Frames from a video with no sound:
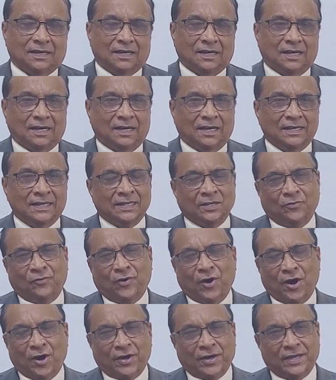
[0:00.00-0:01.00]
in the
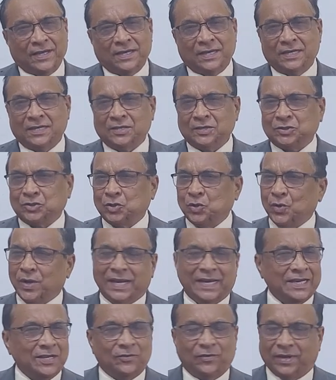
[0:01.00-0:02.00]
forest or
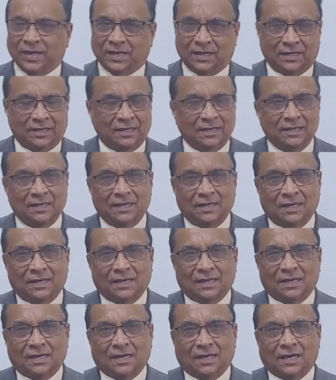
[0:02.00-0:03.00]
anywhere
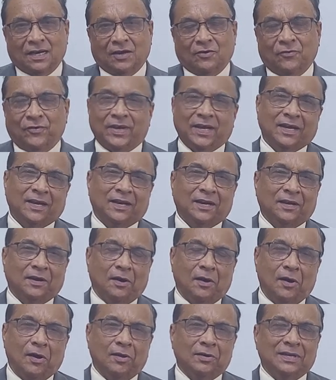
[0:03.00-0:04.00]
where
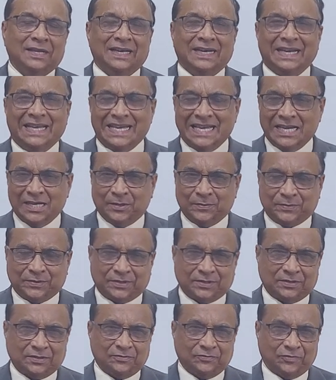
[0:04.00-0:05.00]
all the
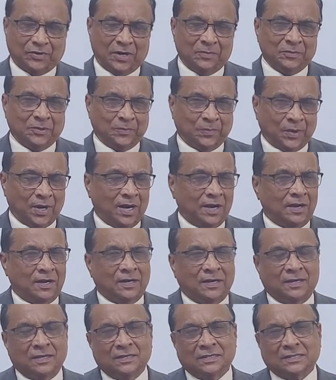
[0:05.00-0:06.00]
leaves from the
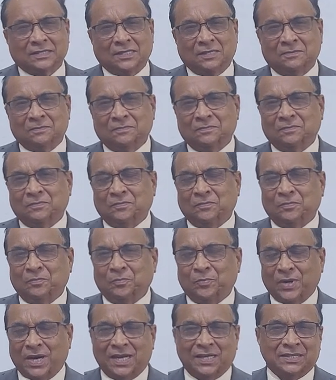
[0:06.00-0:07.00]
plant, some
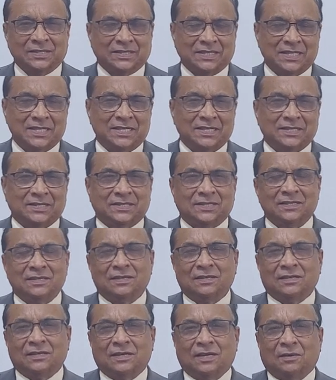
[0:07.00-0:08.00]
branches
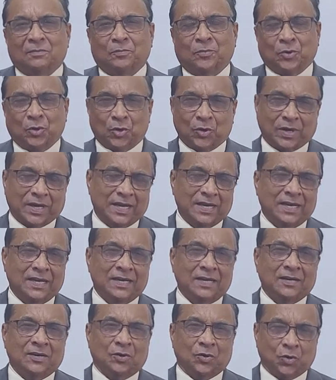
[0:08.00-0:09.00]

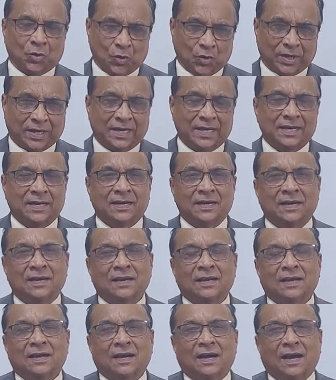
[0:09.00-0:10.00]
broken, rotten,
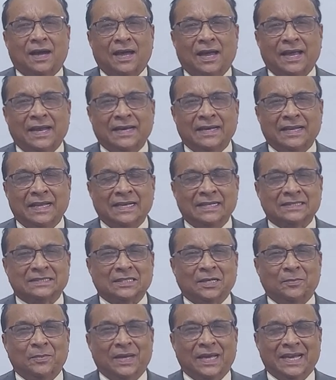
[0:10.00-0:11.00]
and then
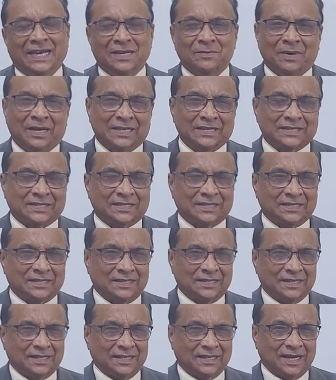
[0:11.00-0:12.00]
some animals
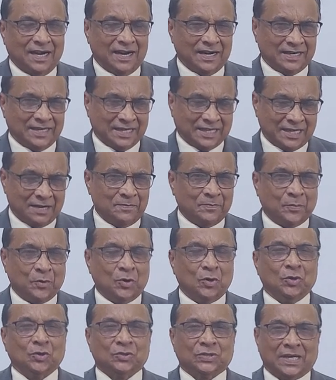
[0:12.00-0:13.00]
are
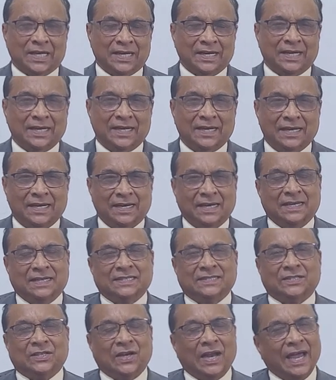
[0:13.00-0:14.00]
decomposed and there it
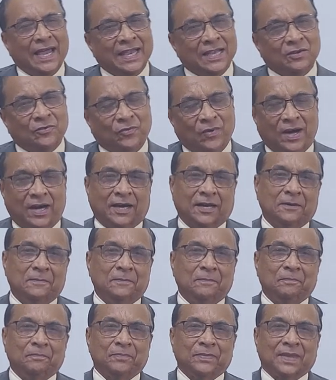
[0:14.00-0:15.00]
is lying
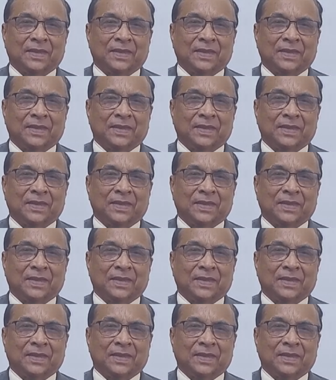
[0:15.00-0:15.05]
for